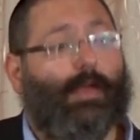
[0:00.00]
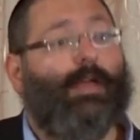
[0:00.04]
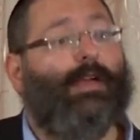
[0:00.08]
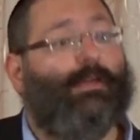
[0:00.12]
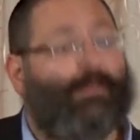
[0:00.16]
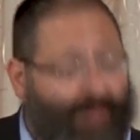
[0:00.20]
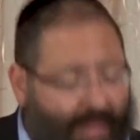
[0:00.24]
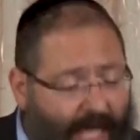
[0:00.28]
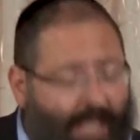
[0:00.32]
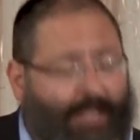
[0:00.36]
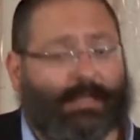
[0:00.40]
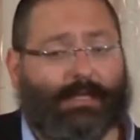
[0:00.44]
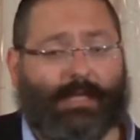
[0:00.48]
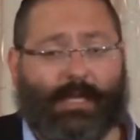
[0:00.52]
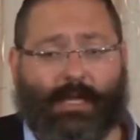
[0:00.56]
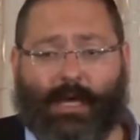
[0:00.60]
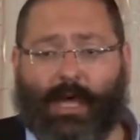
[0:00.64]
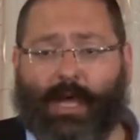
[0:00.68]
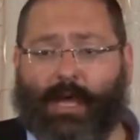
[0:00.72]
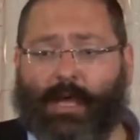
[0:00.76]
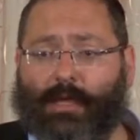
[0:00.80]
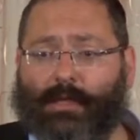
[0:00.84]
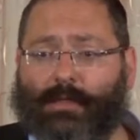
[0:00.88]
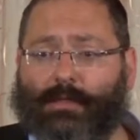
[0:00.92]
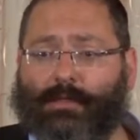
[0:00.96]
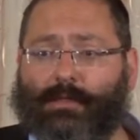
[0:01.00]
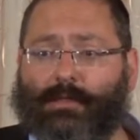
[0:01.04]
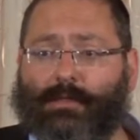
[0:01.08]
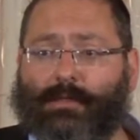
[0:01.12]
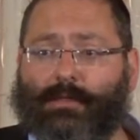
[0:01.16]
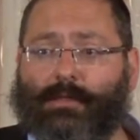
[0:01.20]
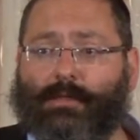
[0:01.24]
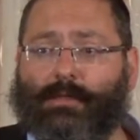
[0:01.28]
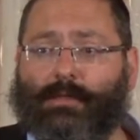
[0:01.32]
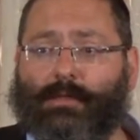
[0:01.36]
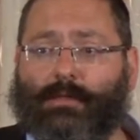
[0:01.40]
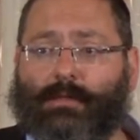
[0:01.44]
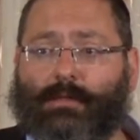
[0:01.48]
If that's the
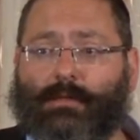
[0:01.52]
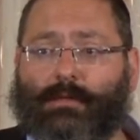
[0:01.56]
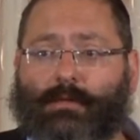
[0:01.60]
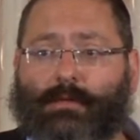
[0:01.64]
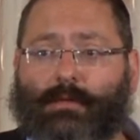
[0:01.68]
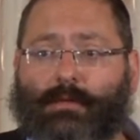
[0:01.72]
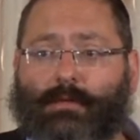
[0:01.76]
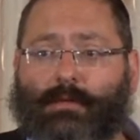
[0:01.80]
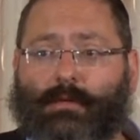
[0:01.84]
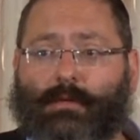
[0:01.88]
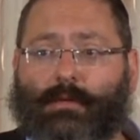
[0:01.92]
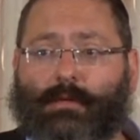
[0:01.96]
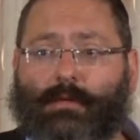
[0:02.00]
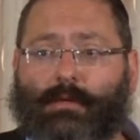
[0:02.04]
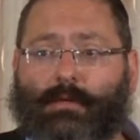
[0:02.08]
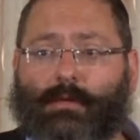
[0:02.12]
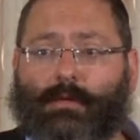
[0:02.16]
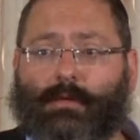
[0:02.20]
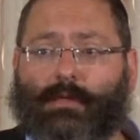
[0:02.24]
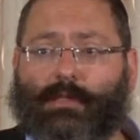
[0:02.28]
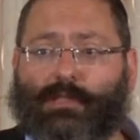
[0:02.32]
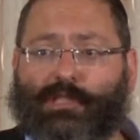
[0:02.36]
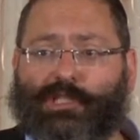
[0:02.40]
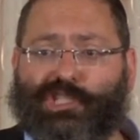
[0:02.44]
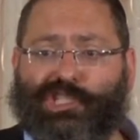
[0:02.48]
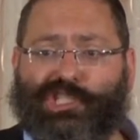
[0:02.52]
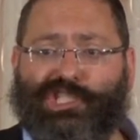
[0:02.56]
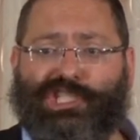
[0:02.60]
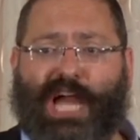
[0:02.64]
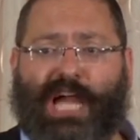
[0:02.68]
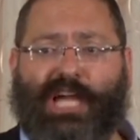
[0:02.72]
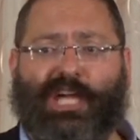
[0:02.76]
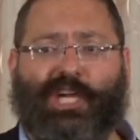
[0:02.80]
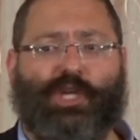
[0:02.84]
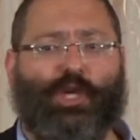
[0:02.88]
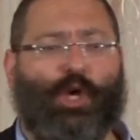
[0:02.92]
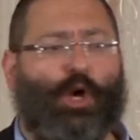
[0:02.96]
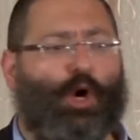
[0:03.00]
case,
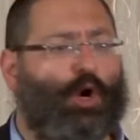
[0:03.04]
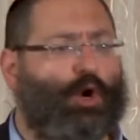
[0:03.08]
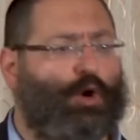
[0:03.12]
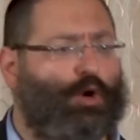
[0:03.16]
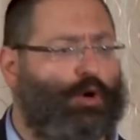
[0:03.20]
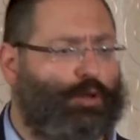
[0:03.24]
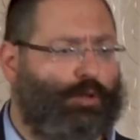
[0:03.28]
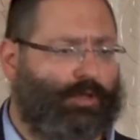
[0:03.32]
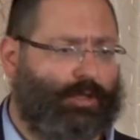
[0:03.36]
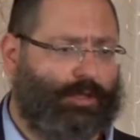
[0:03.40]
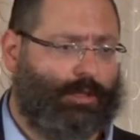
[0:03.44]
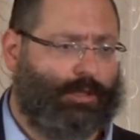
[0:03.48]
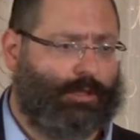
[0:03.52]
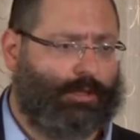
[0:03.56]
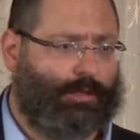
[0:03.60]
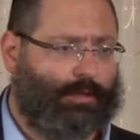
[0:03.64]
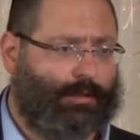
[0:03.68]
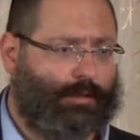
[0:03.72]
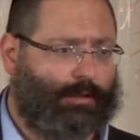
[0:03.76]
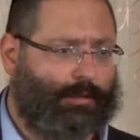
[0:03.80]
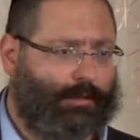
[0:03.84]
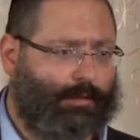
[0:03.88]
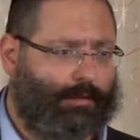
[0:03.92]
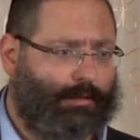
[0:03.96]
j'accuse.